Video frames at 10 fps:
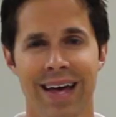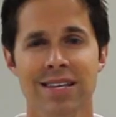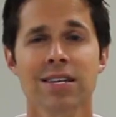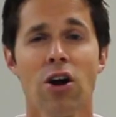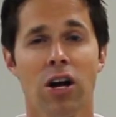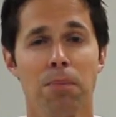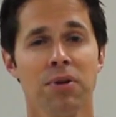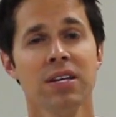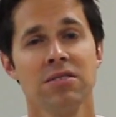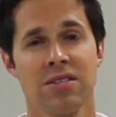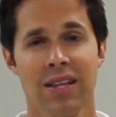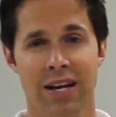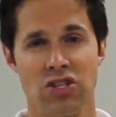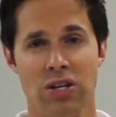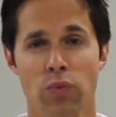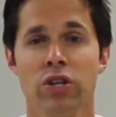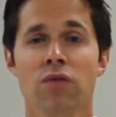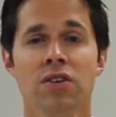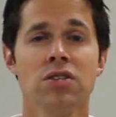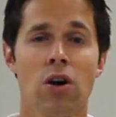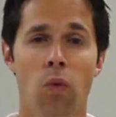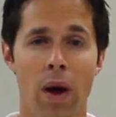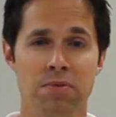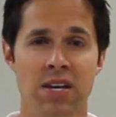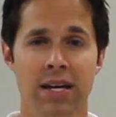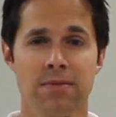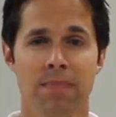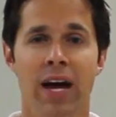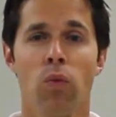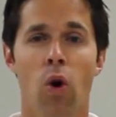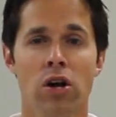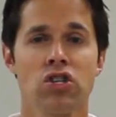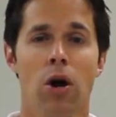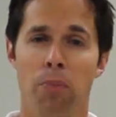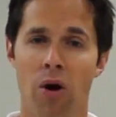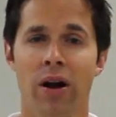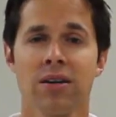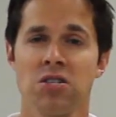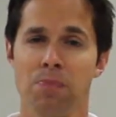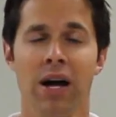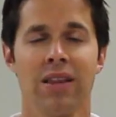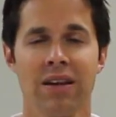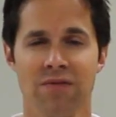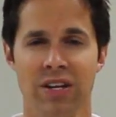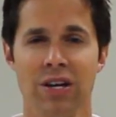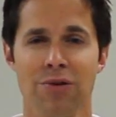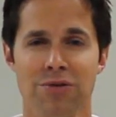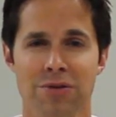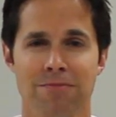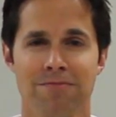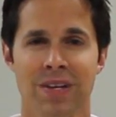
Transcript: See our complete selection when you visit our website and watch our product spotlight videos.